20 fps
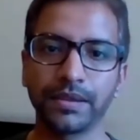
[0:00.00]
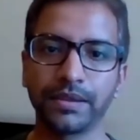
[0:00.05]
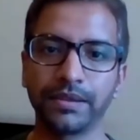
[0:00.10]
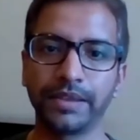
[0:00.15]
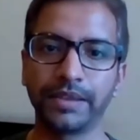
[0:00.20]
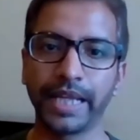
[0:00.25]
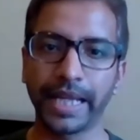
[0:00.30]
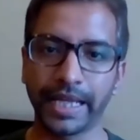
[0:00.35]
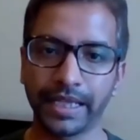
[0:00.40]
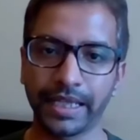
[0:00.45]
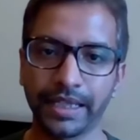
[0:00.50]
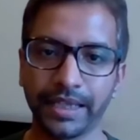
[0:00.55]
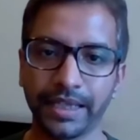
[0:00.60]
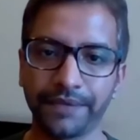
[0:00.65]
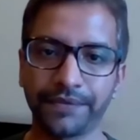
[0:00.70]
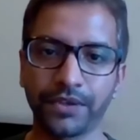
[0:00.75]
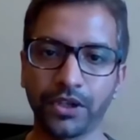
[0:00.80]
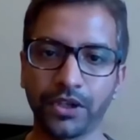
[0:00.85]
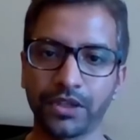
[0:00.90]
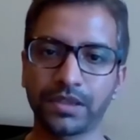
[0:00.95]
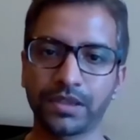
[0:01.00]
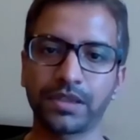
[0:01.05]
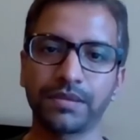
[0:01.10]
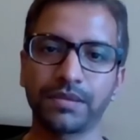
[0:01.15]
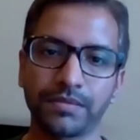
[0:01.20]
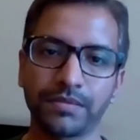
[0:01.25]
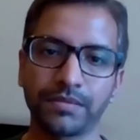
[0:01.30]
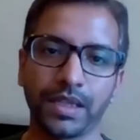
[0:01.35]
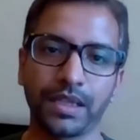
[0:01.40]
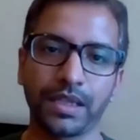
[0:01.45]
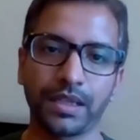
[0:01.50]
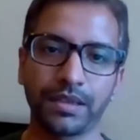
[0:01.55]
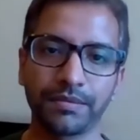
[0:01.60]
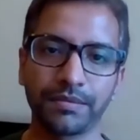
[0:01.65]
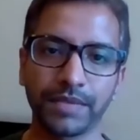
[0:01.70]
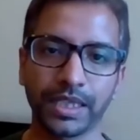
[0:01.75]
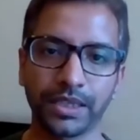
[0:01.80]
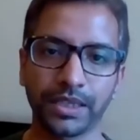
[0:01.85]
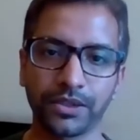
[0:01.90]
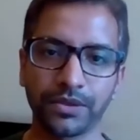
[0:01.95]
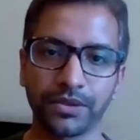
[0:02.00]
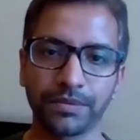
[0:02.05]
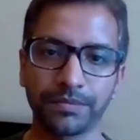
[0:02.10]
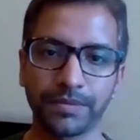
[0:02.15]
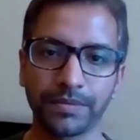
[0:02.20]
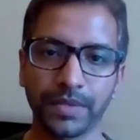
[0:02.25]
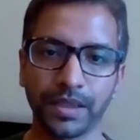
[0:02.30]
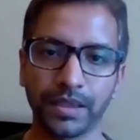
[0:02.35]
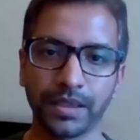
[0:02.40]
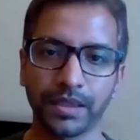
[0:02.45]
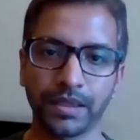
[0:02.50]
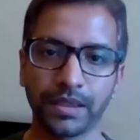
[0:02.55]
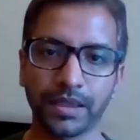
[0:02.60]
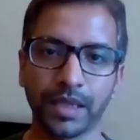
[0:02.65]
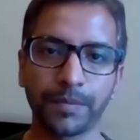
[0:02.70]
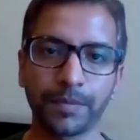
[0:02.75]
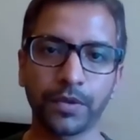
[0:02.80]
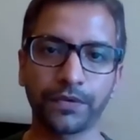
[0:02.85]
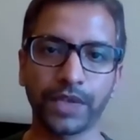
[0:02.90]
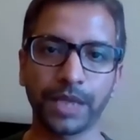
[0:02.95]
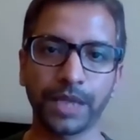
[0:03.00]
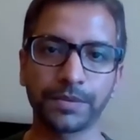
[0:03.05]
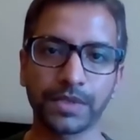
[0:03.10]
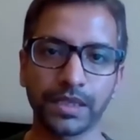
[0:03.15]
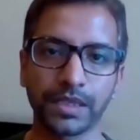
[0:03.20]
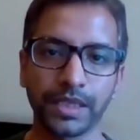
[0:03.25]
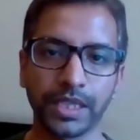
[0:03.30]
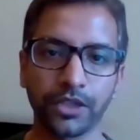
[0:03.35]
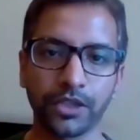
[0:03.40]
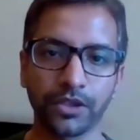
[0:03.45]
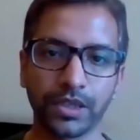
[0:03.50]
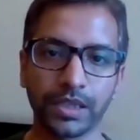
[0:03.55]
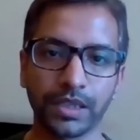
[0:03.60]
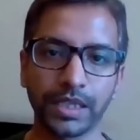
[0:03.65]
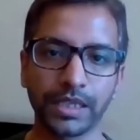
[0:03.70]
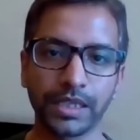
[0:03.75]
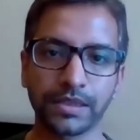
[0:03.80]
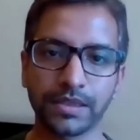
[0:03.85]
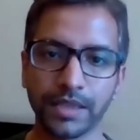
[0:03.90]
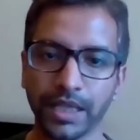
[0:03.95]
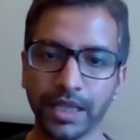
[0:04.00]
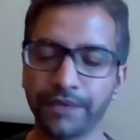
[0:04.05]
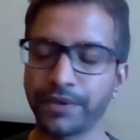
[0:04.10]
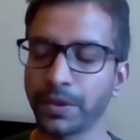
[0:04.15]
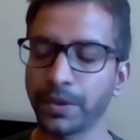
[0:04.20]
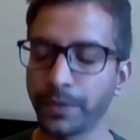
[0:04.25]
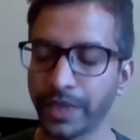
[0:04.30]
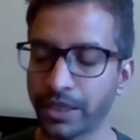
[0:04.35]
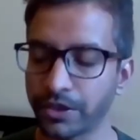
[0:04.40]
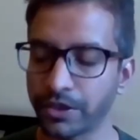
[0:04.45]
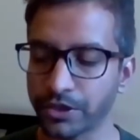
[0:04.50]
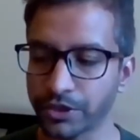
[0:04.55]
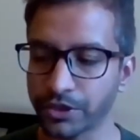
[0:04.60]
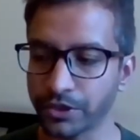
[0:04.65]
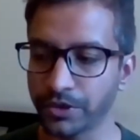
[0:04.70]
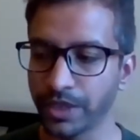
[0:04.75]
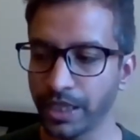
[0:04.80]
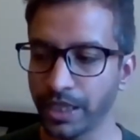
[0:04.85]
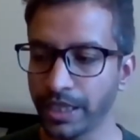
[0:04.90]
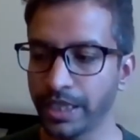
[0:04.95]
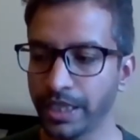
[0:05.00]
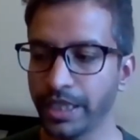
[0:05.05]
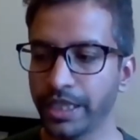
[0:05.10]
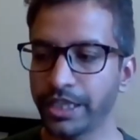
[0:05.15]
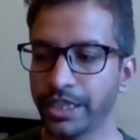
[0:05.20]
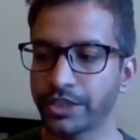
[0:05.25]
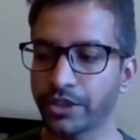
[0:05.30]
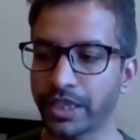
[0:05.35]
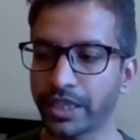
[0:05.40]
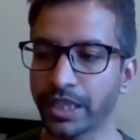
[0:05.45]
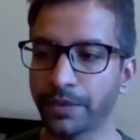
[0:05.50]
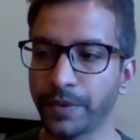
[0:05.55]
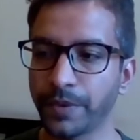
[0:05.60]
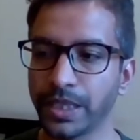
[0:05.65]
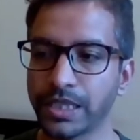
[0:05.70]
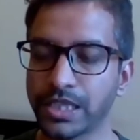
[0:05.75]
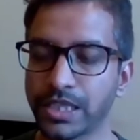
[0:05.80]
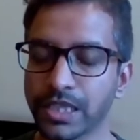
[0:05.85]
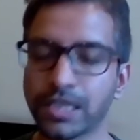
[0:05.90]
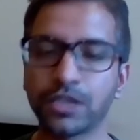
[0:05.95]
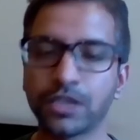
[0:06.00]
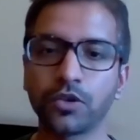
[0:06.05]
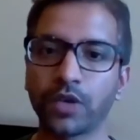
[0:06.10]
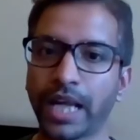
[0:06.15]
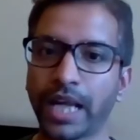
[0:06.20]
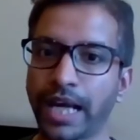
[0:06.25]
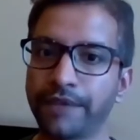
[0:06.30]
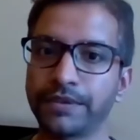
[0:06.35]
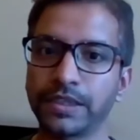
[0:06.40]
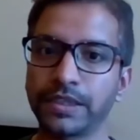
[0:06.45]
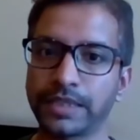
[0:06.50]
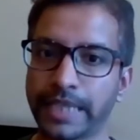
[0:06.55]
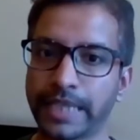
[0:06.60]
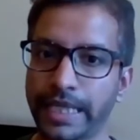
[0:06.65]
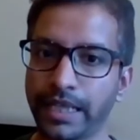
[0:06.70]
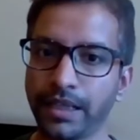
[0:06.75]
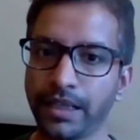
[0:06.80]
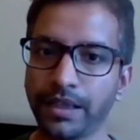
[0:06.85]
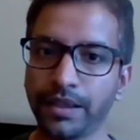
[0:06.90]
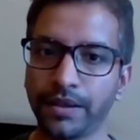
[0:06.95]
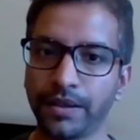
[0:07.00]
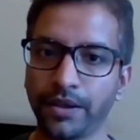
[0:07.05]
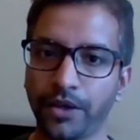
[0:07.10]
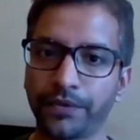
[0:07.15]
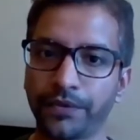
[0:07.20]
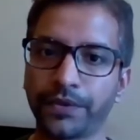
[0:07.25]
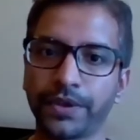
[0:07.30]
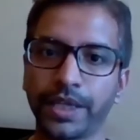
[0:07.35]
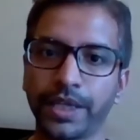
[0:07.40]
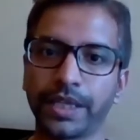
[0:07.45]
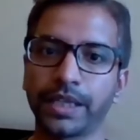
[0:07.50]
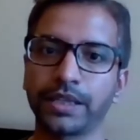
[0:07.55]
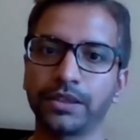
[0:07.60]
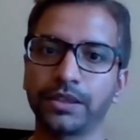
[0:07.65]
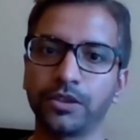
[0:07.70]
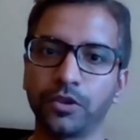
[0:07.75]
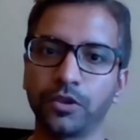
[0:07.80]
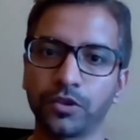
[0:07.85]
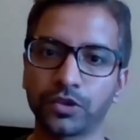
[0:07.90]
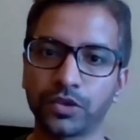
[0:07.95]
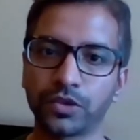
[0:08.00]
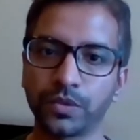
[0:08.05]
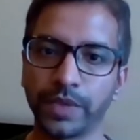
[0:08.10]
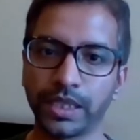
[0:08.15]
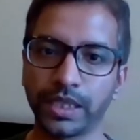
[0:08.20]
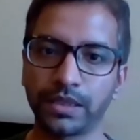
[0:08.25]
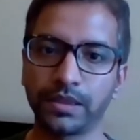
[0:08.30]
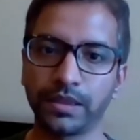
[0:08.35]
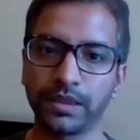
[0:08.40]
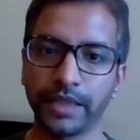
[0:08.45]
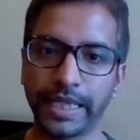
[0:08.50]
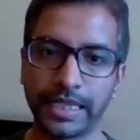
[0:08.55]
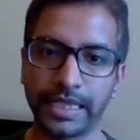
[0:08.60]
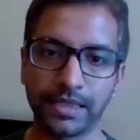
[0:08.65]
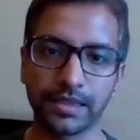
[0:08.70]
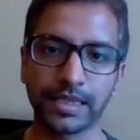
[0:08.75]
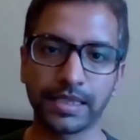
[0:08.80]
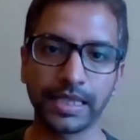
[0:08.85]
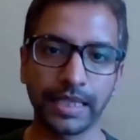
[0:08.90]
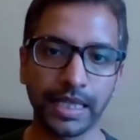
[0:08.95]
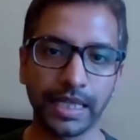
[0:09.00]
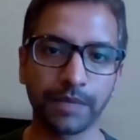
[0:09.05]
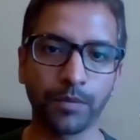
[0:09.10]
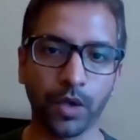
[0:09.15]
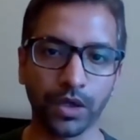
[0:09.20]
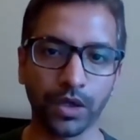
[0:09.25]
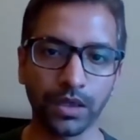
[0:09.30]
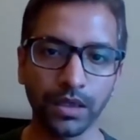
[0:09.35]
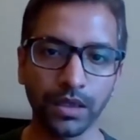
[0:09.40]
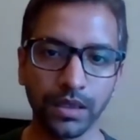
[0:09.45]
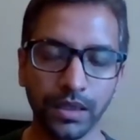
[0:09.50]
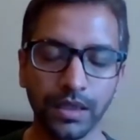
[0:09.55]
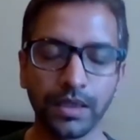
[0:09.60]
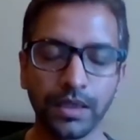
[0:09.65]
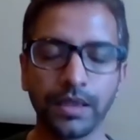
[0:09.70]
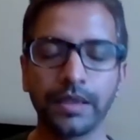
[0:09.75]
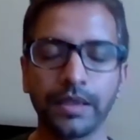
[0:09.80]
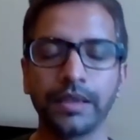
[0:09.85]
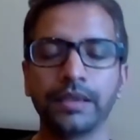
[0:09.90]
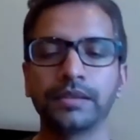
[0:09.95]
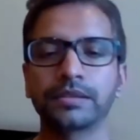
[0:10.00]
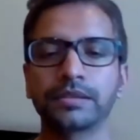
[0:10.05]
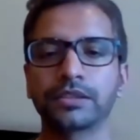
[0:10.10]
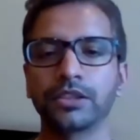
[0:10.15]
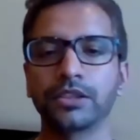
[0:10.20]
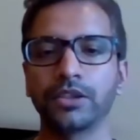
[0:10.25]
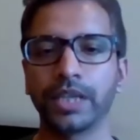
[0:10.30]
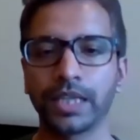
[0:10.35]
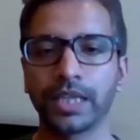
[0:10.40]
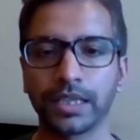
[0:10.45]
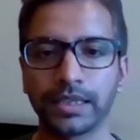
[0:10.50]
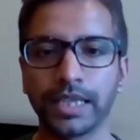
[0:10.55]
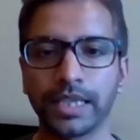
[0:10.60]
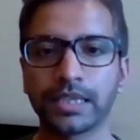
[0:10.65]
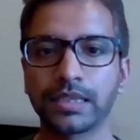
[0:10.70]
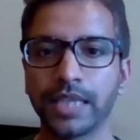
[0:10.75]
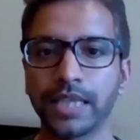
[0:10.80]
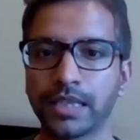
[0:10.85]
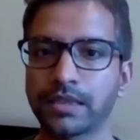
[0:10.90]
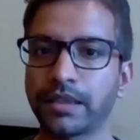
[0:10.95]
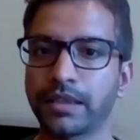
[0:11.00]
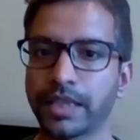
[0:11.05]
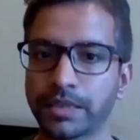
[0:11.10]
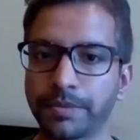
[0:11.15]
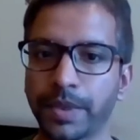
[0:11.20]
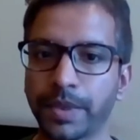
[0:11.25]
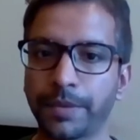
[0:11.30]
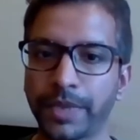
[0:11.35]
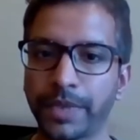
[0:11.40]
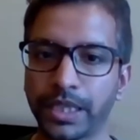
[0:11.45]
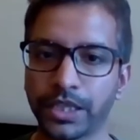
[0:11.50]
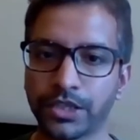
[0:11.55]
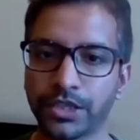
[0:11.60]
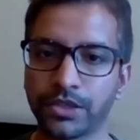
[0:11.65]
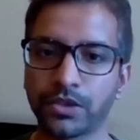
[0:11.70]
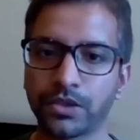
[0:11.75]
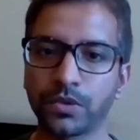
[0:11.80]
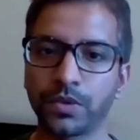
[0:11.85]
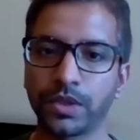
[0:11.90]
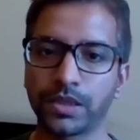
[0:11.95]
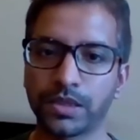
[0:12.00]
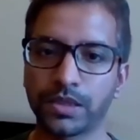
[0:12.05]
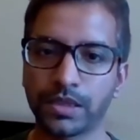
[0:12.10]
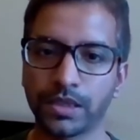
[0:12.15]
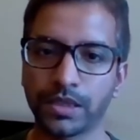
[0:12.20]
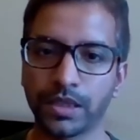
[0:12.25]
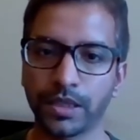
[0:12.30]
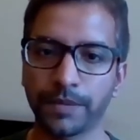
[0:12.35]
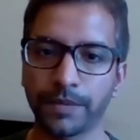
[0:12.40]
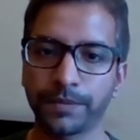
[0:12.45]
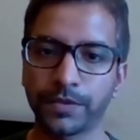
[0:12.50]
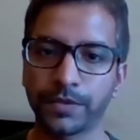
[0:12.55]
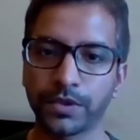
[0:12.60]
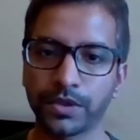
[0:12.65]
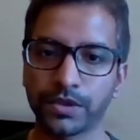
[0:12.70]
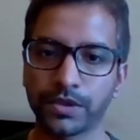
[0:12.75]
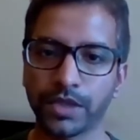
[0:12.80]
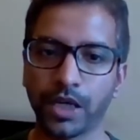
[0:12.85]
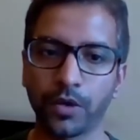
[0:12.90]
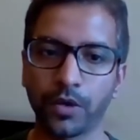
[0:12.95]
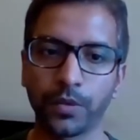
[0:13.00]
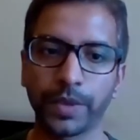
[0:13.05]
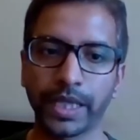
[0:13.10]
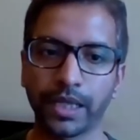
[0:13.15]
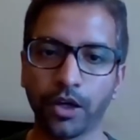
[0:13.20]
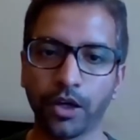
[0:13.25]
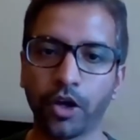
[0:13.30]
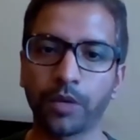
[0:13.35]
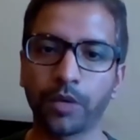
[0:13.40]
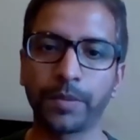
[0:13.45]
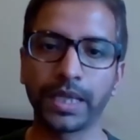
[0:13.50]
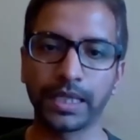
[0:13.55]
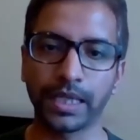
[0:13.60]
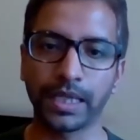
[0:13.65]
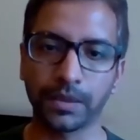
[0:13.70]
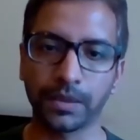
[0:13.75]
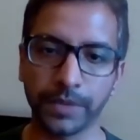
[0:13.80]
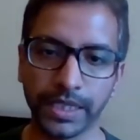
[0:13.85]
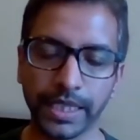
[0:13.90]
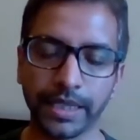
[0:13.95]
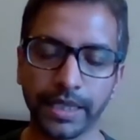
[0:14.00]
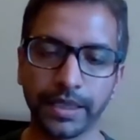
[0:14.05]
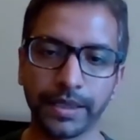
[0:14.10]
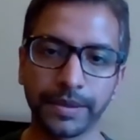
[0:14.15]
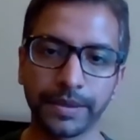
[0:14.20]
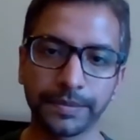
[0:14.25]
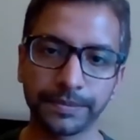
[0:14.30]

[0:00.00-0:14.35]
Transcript: day, if not a couple of times in a day, or at least every week or so. So I think we just don't have the scale of creating those with the agency-led model. So I think that's our experimentation towards is how we can augment that with AI.